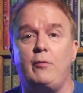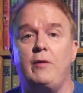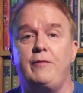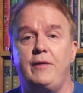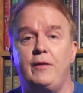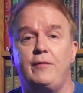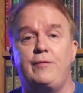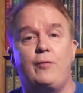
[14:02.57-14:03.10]

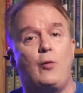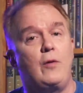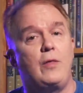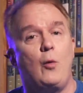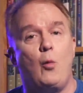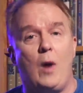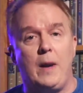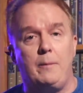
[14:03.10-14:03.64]
reveal for
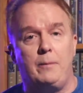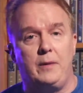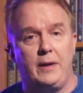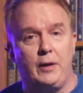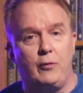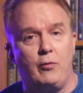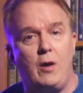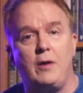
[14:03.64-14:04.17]
The White
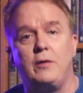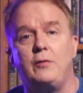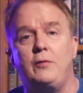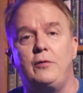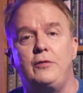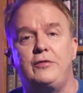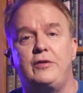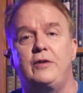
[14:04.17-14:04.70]
Plague
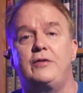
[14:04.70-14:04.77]
Chronicles,